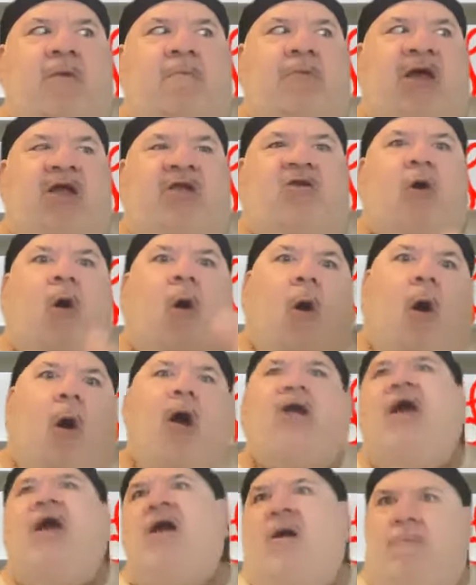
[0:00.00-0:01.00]
be
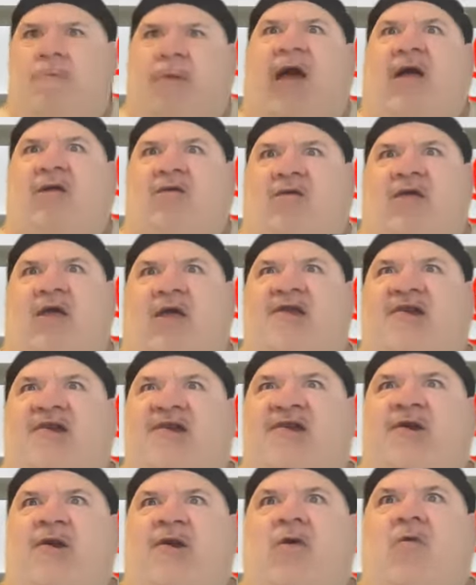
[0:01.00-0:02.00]
talking about
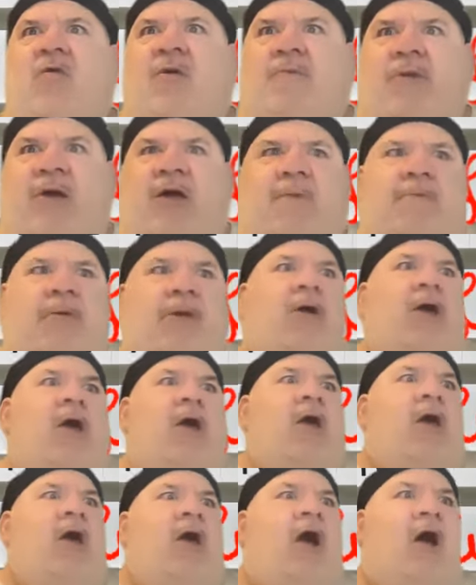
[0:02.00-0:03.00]
this with people,
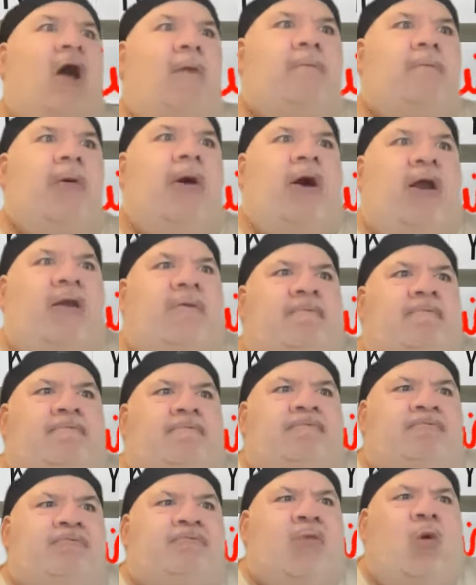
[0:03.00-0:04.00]
but
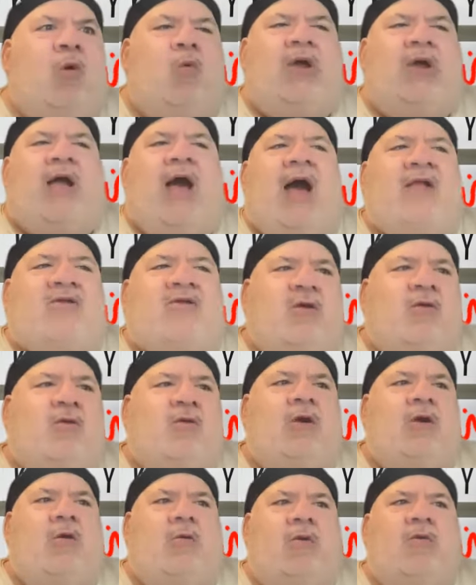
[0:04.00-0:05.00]
we got to,
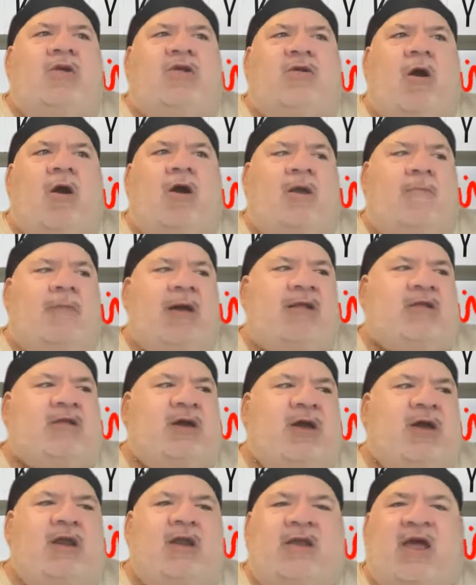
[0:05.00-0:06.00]
we were talking about the
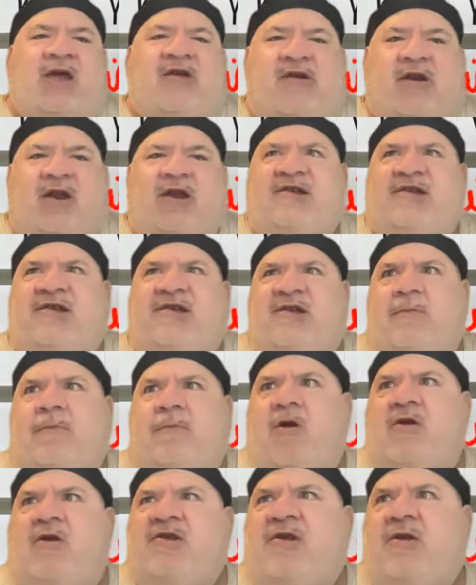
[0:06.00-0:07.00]
condition. This is a
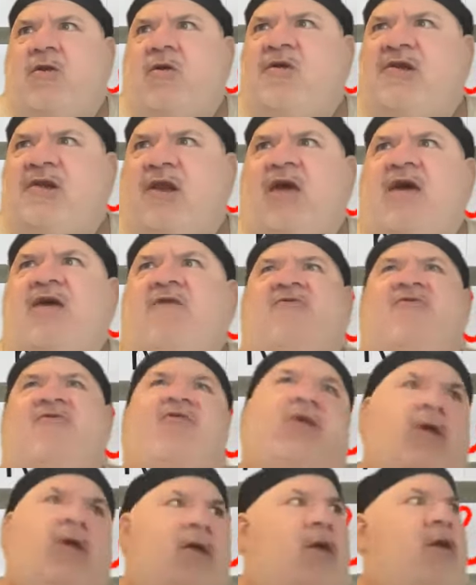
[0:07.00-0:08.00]
person who's
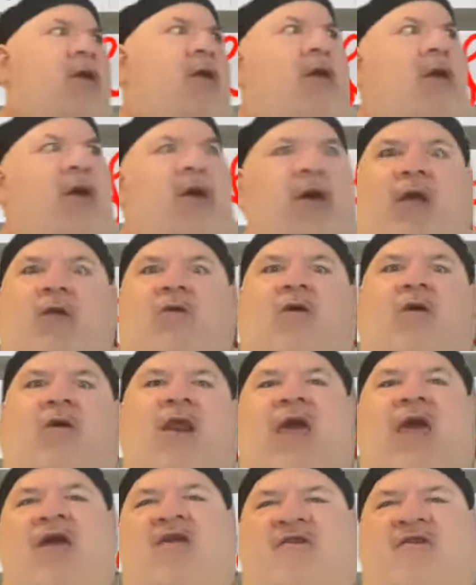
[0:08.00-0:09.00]
lived
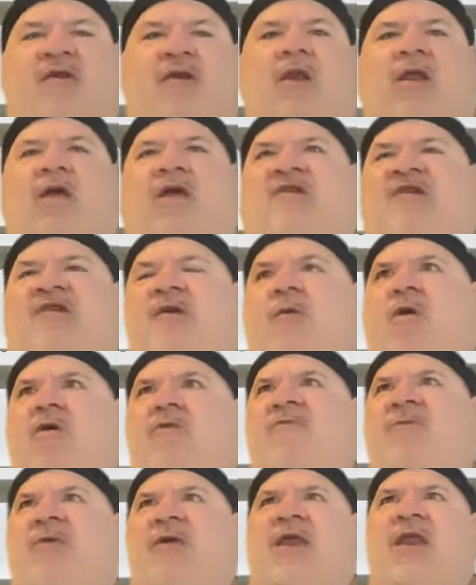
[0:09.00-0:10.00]
internationally. She
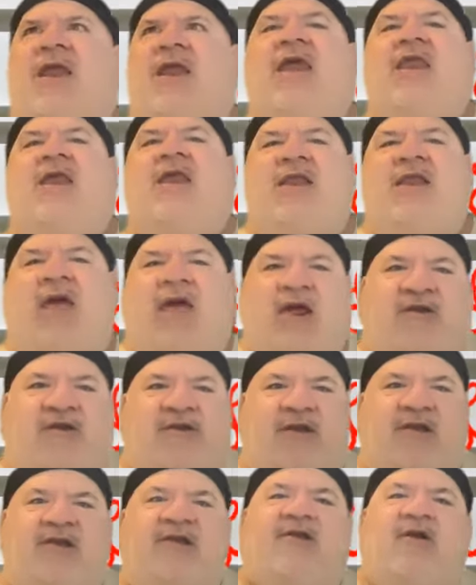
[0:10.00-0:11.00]
worked for the United
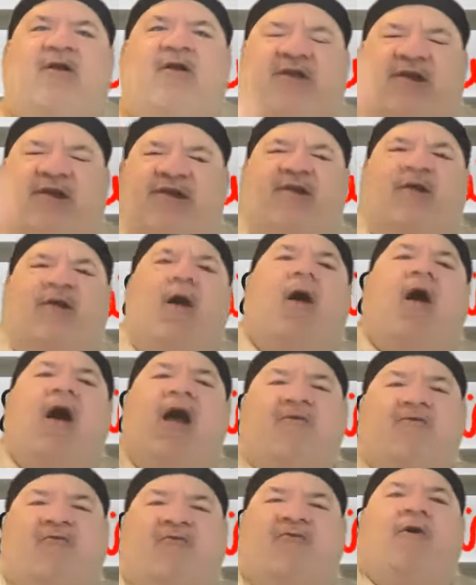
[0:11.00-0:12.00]
Nations, so she's
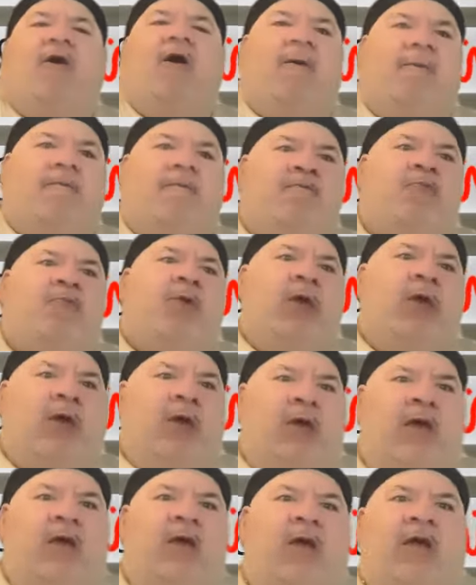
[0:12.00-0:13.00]
gone from
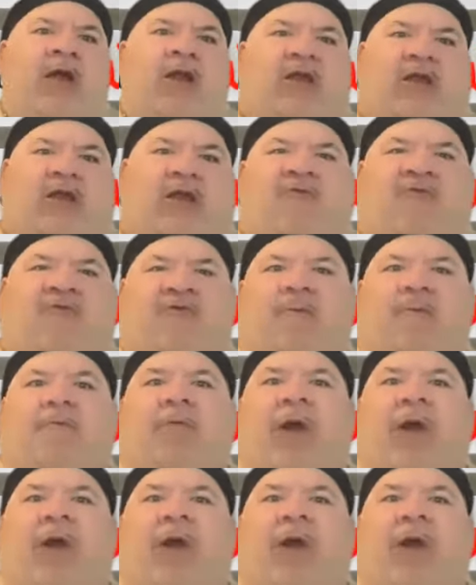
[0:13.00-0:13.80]
different